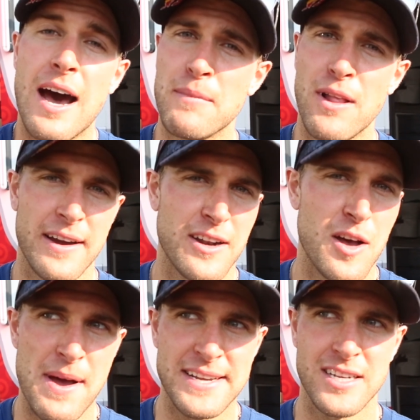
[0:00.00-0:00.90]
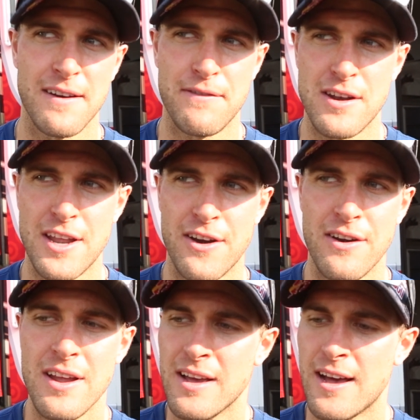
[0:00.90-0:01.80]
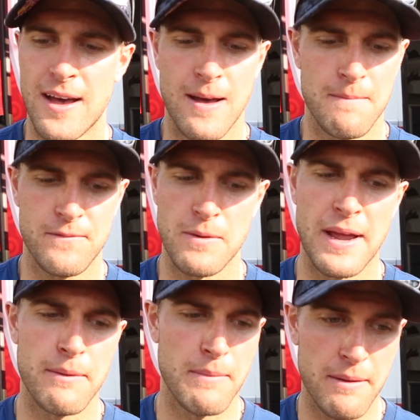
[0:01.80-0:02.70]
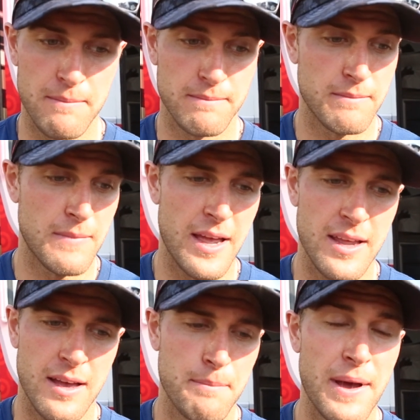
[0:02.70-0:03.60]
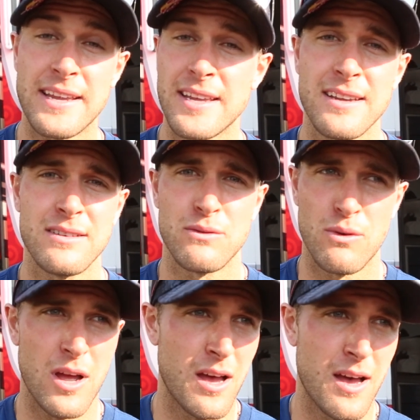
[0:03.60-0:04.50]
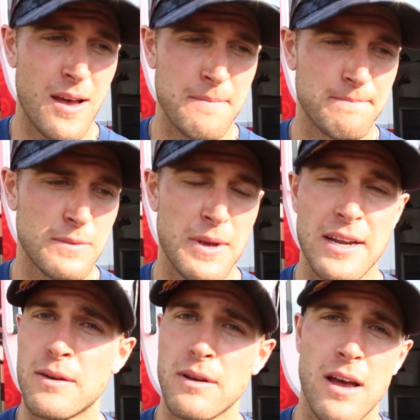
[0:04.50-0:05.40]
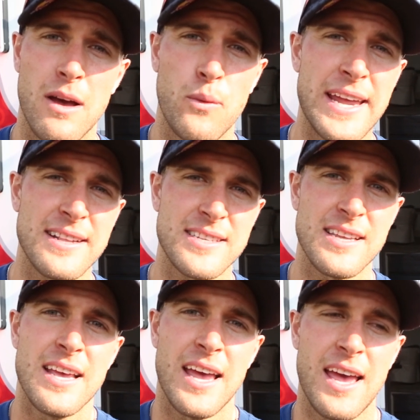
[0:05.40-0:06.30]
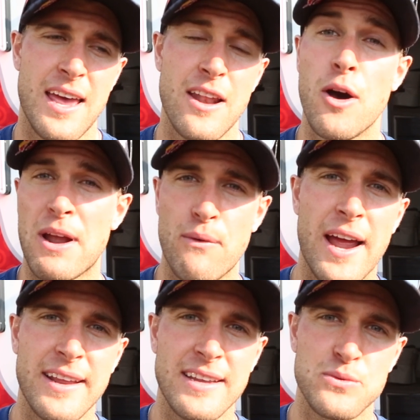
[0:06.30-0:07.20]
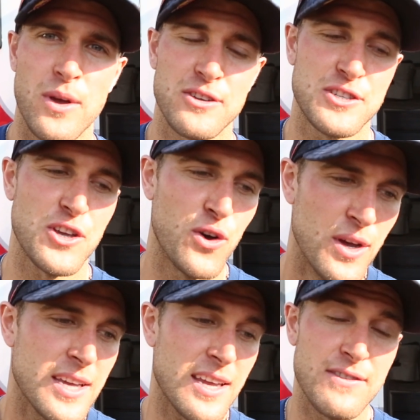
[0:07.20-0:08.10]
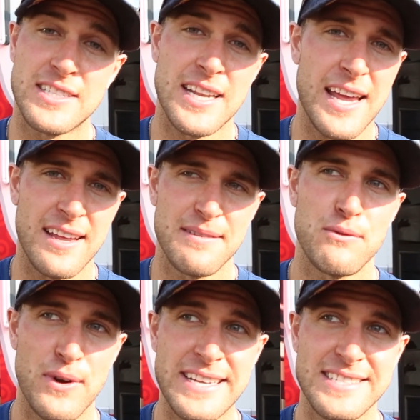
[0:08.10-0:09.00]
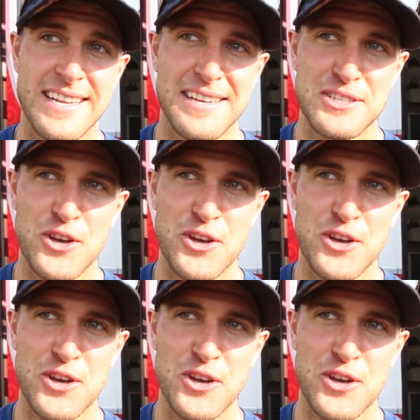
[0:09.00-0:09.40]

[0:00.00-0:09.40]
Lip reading: I'm logging all my stuff on there for my biking, my weights, and all my riding as well. So even today, race day.